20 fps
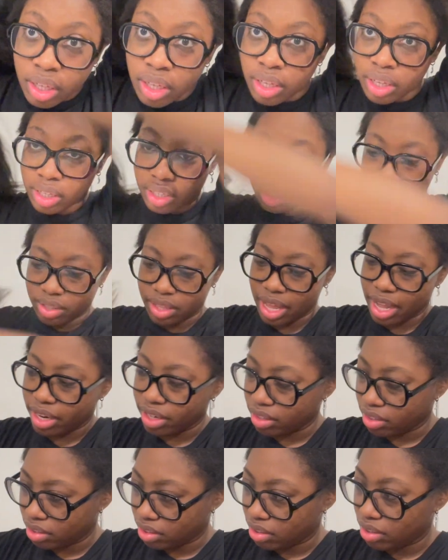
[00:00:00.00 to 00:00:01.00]
because
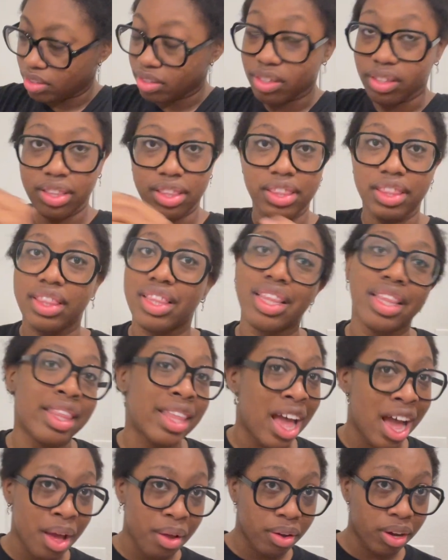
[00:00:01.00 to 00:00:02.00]

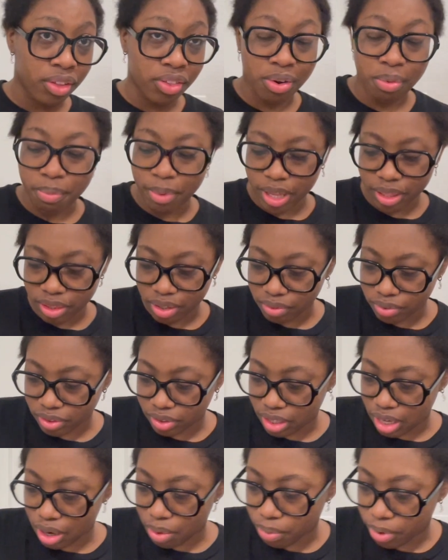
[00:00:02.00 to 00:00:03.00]
that other method was
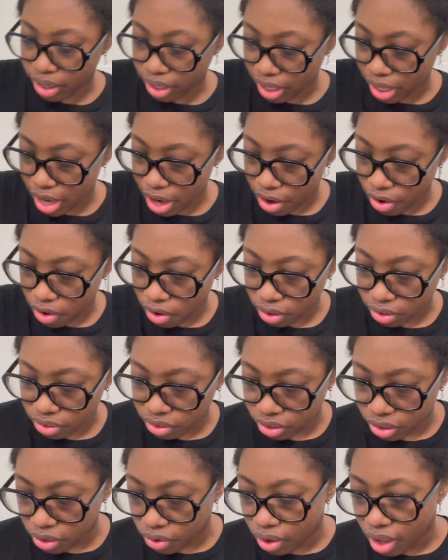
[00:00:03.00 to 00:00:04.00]
not working at all.
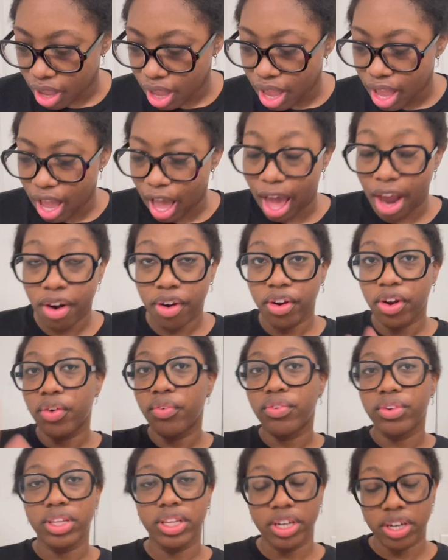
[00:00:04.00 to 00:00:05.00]
So I
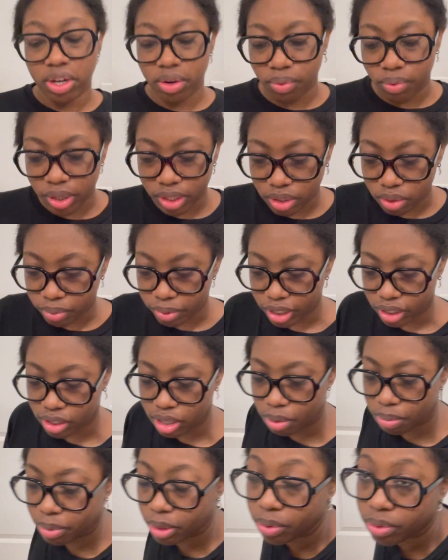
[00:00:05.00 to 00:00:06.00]
don't really know what the wig
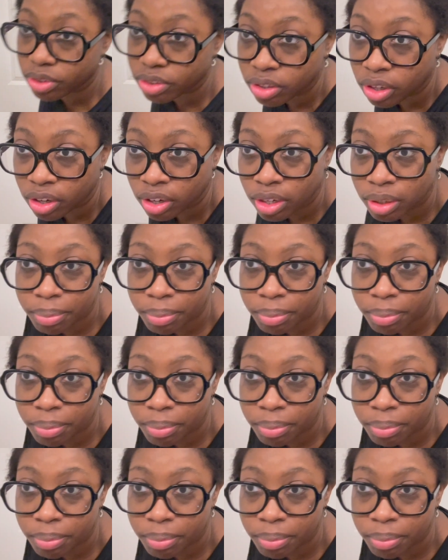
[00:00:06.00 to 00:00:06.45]
company was talking